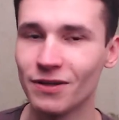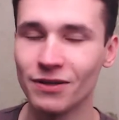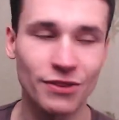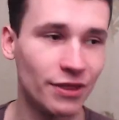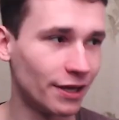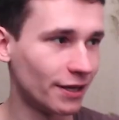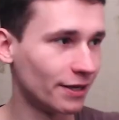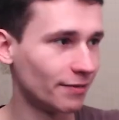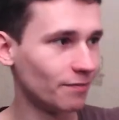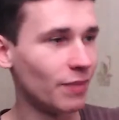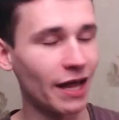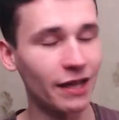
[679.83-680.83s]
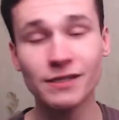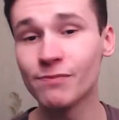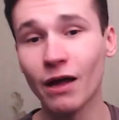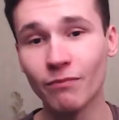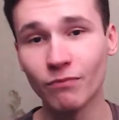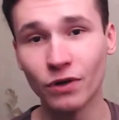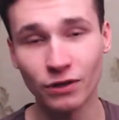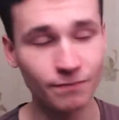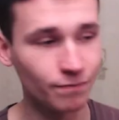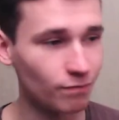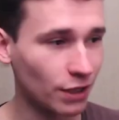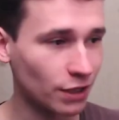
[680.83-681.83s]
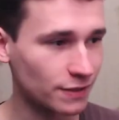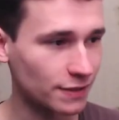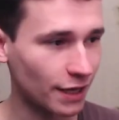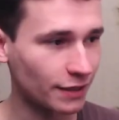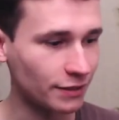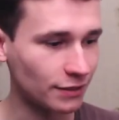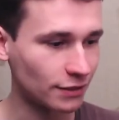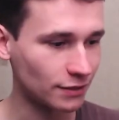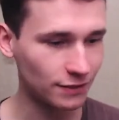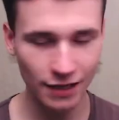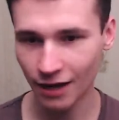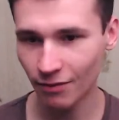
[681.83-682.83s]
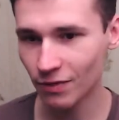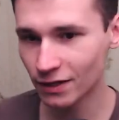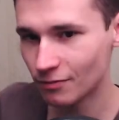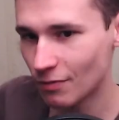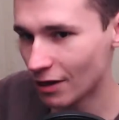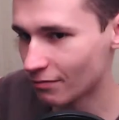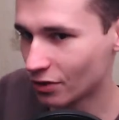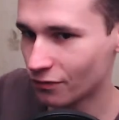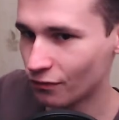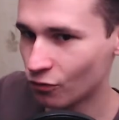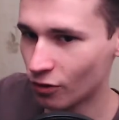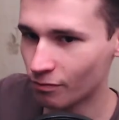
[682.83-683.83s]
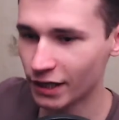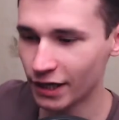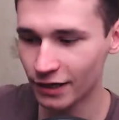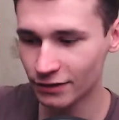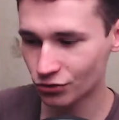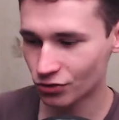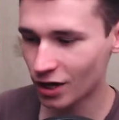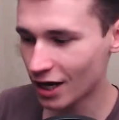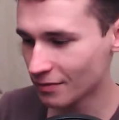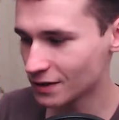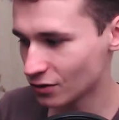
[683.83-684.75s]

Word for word: the band member because I needed a band member for playing drums,